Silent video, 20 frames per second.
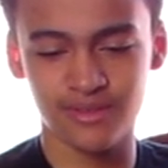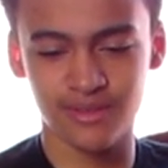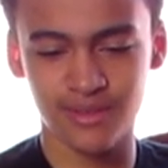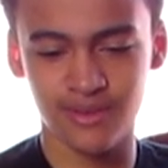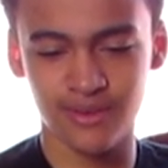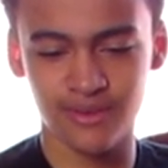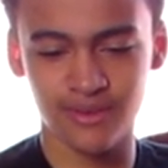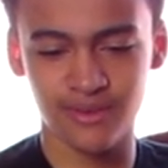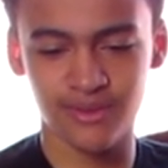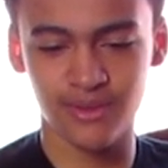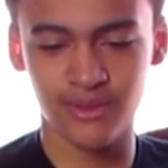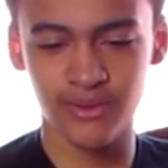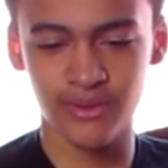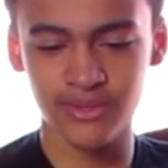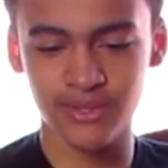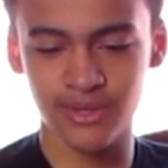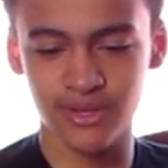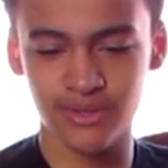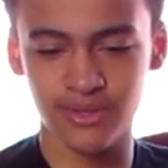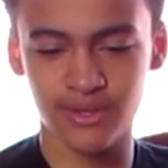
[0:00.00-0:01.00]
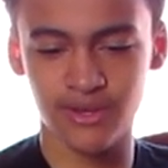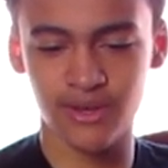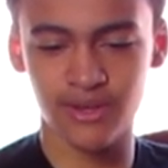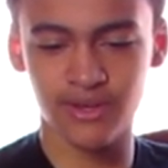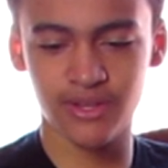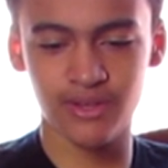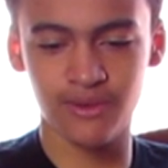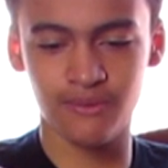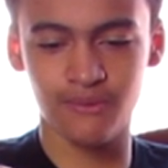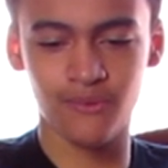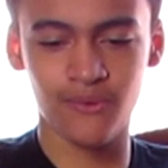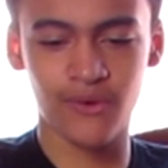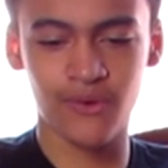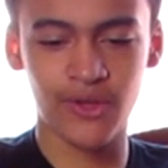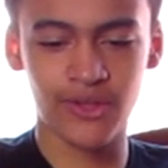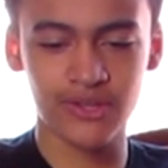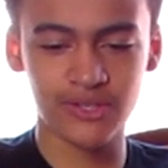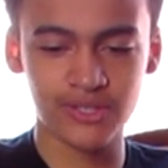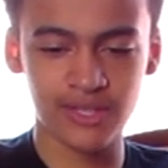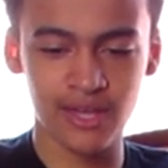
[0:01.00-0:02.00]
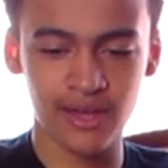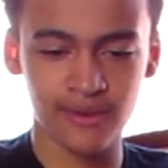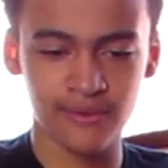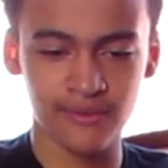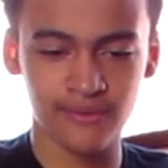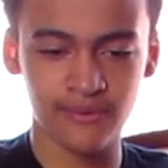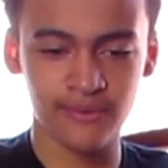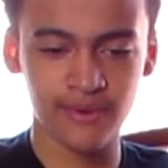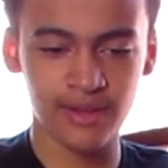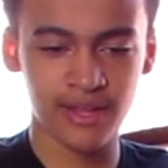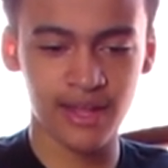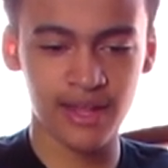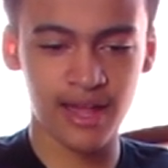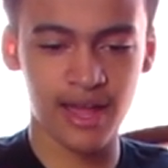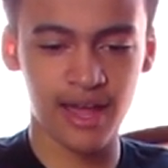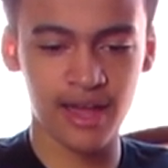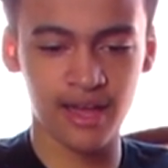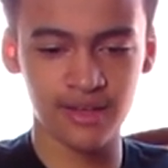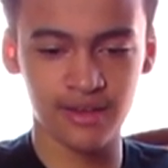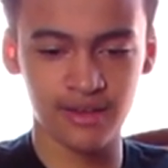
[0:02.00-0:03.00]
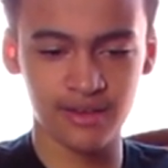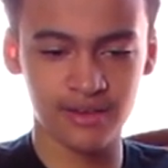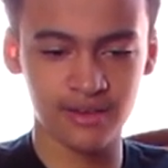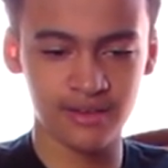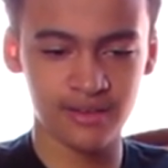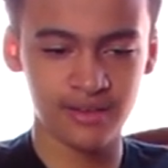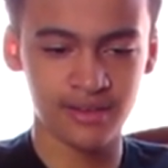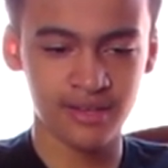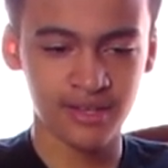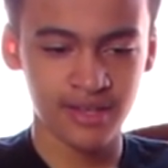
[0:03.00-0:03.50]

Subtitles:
so those are the only ones that went higher.